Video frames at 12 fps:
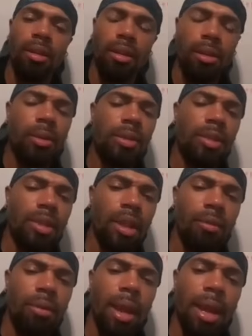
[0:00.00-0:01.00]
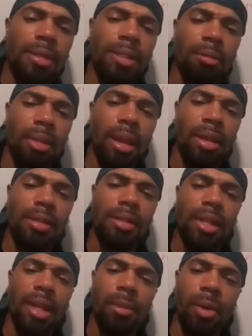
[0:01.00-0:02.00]
Usually if you ask a man the
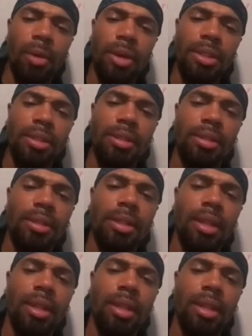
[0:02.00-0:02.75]
same question